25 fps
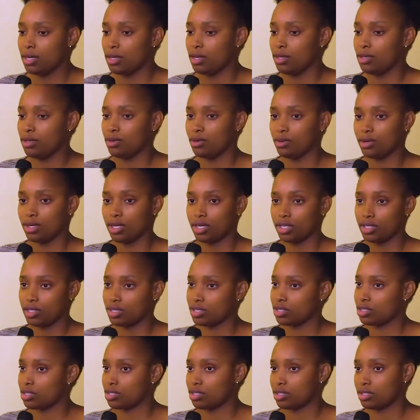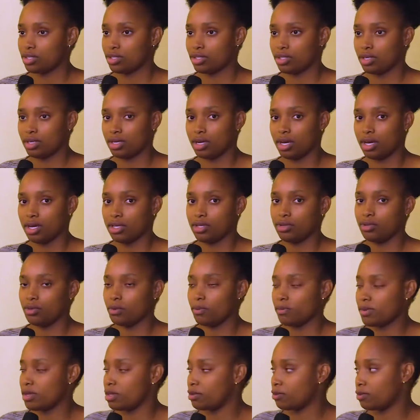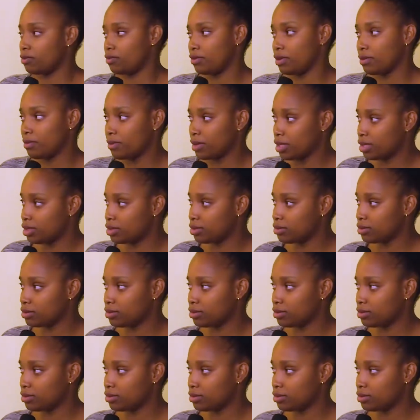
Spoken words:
Your age, are you male or female?